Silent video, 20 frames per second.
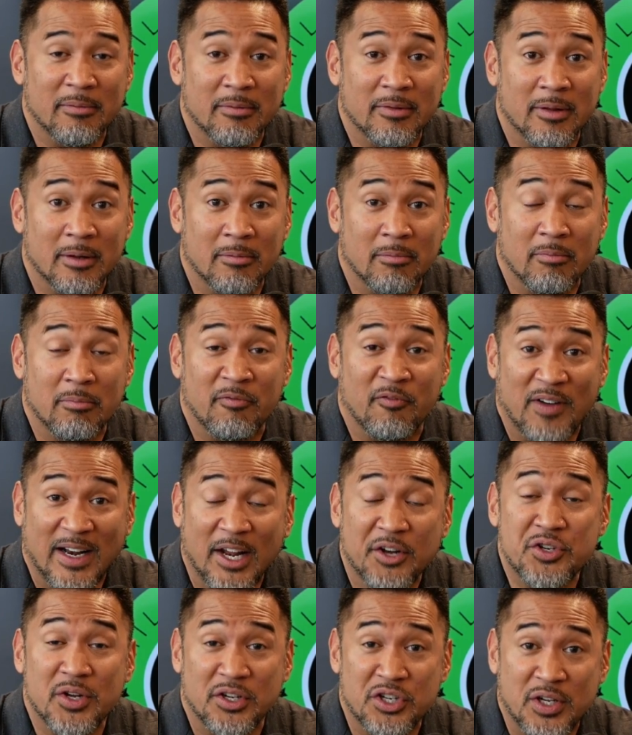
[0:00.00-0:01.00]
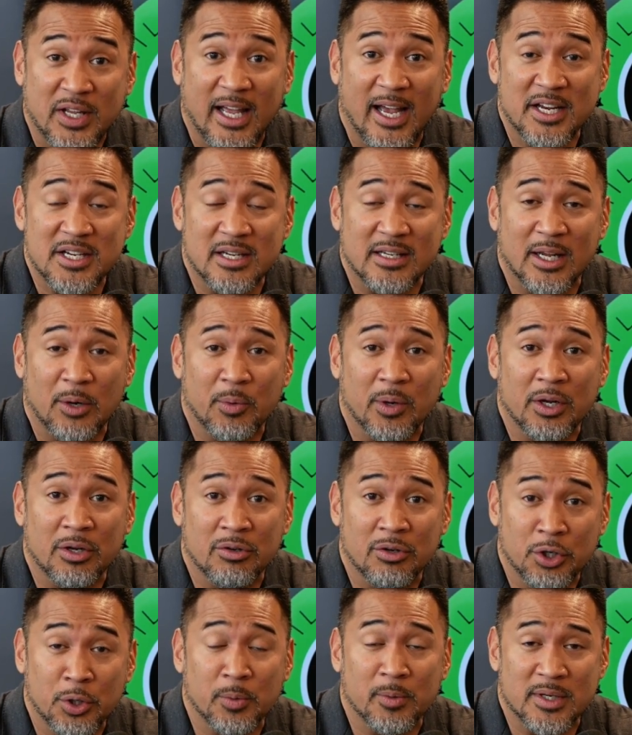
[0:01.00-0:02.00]
the financial education that we
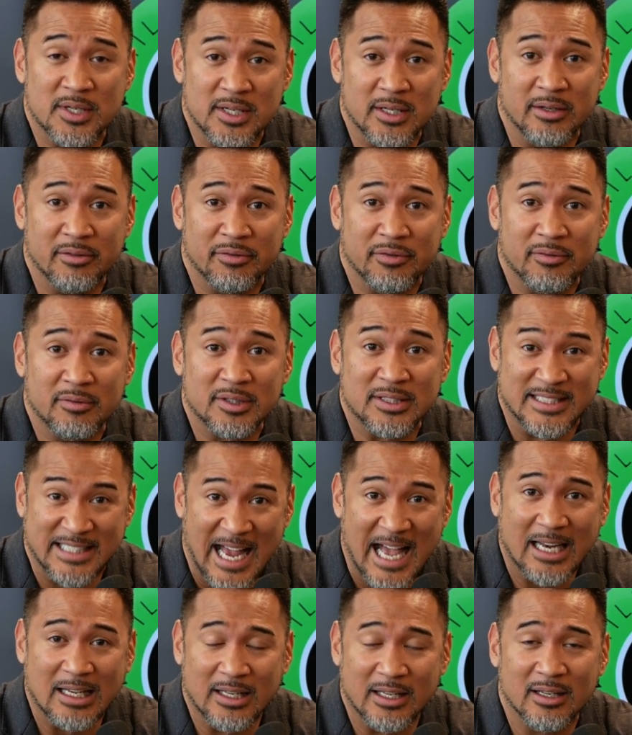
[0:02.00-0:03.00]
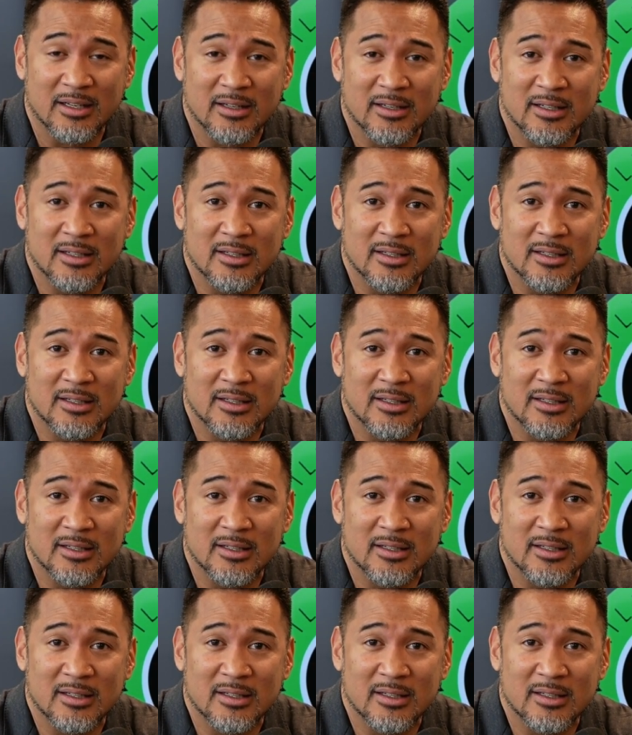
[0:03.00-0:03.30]
do receive, sadly,